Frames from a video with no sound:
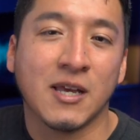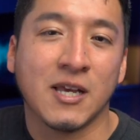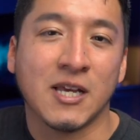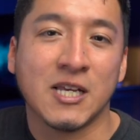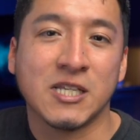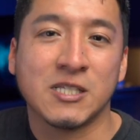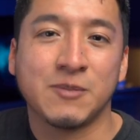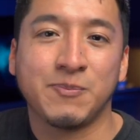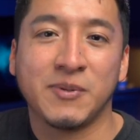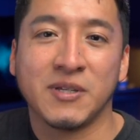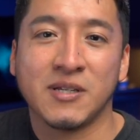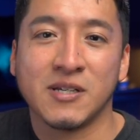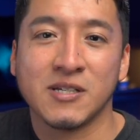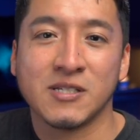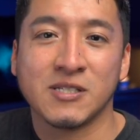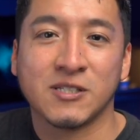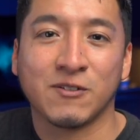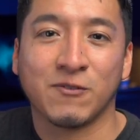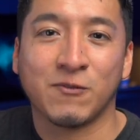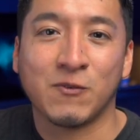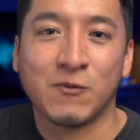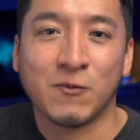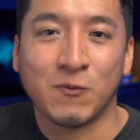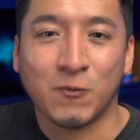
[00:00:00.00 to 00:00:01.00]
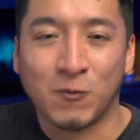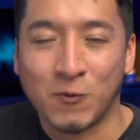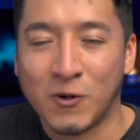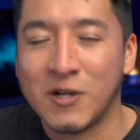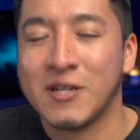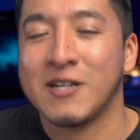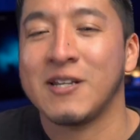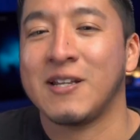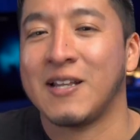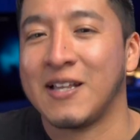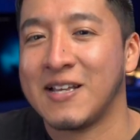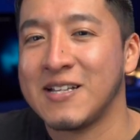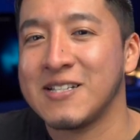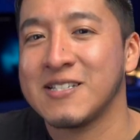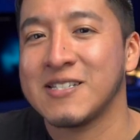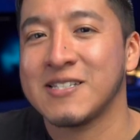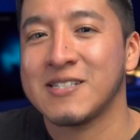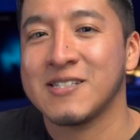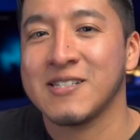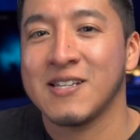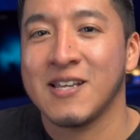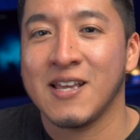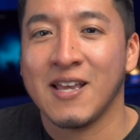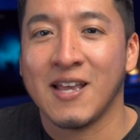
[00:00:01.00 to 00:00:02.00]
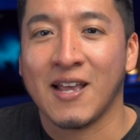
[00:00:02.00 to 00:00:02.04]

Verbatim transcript: is because of one lens.